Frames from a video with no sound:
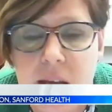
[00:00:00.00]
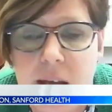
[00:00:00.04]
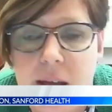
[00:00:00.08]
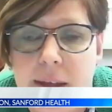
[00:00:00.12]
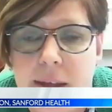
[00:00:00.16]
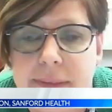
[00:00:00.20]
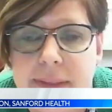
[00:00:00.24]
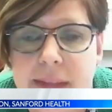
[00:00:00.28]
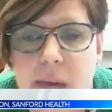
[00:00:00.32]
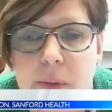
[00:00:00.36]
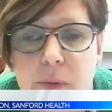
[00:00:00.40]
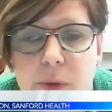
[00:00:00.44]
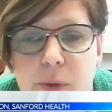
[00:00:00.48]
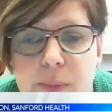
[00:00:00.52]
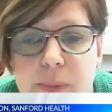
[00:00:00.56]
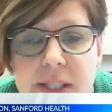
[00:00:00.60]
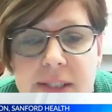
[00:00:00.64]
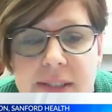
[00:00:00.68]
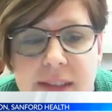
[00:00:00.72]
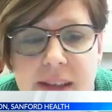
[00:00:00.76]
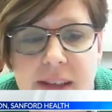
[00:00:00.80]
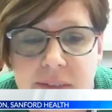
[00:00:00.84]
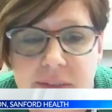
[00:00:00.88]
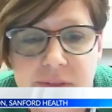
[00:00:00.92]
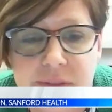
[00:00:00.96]
That would be
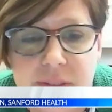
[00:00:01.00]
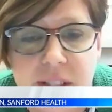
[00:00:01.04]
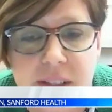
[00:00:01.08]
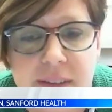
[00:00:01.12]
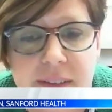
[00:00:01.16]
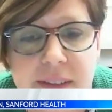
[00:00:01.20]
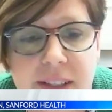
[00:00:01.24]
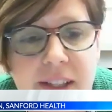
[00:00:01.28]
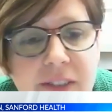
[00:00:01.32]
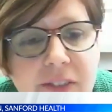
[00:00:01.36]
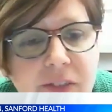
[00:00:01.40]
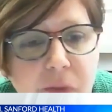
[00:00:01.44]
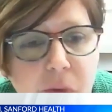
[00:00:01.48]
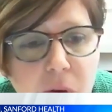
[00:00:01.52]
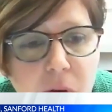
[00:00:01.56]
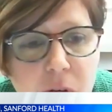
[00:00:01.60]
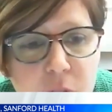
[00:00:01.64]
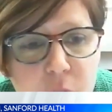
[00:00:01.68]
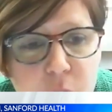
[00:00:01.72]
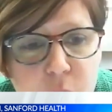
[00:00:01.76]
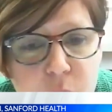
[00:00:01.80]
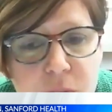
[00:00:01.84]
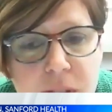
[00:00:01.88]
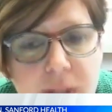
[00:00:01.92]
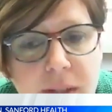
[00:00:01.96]
definitely for
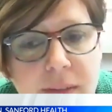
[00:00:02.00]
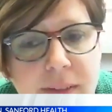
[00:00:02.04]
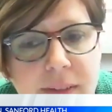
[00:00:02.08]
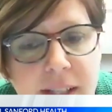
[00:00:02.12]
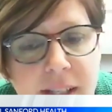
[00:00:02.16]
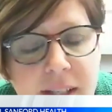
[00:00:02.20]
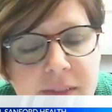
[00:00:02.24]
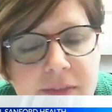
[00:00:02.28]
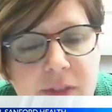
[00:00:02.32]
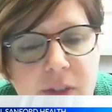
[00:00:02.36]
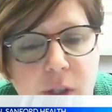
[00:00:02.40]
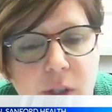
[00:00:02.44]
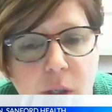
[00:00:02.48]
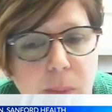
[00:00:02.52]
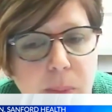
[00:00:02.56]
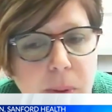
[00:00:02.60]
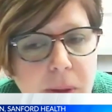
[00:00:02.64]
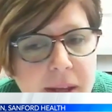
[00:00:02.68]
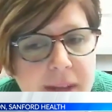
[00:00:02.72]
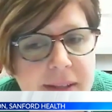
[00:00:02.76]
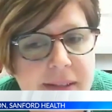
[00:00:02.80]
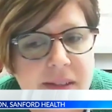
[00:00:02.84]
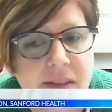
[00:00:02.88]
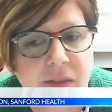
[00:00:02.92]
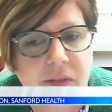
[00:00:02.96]
you to leave your
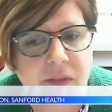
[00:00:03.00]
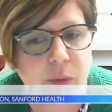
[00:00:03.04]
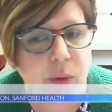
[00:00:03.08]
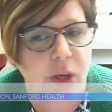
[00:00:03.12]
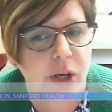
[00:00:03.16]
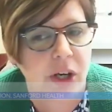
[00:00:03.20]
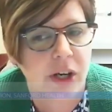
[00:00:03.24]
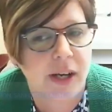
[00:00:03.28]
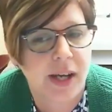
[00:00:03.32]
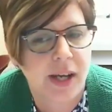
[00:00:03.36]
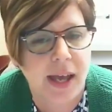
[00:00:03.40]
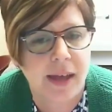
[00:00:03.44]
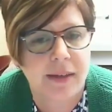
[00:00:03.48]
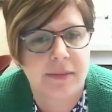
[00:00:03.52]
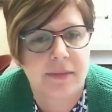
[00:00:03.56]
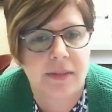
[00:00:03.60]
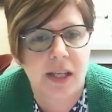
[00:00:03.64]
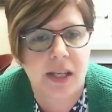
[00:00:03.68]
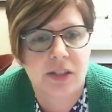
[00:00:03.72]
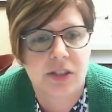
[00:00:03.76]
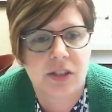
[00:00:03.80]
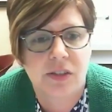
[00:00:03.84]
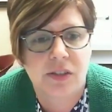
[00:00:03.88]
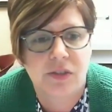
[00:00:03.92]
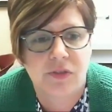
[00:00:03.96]
place of work and then
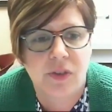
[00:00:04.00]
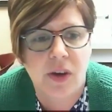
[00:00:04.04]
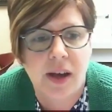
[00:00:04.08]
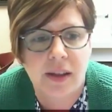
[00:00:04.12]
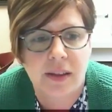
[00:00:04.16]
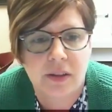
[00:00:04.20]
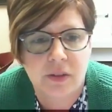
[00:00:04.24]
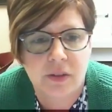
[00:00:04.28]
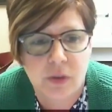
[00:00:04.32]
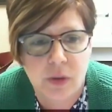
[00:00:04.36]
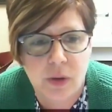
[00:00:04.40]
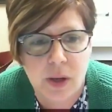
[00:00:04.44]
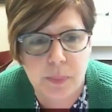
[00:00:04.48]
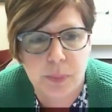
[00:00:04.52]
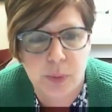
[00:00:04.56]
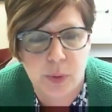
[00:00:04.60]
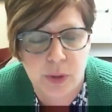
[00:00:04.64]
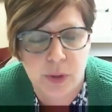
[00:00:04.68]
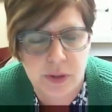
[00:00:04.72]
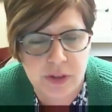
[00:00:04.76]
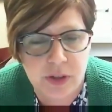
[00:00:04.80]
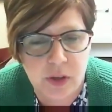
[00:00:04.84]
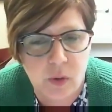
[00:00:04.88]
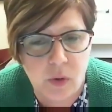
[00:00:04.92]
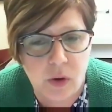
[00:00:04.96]
to follow up with
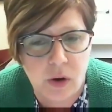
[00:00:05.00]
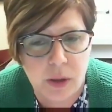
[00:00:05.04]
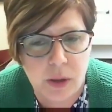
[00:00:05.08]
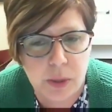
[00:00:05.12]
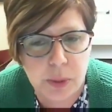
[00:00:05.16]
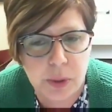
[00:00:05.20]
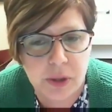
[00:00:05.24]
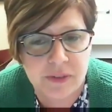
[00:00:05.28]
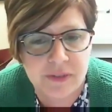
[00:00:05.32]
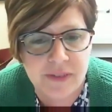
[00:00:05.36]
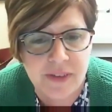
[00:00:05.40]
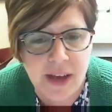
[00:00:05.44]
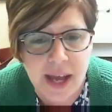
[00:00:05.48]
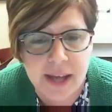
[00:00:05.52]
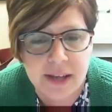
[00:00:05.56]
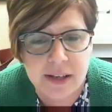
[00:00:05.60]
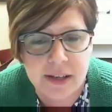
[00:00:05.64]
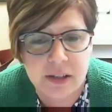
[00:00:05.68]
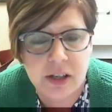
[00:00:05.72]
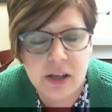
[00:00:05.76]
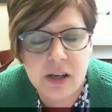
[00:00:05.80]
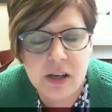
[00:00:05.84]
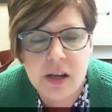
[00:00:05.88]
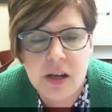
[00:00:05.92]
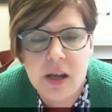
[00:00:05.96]
your provider.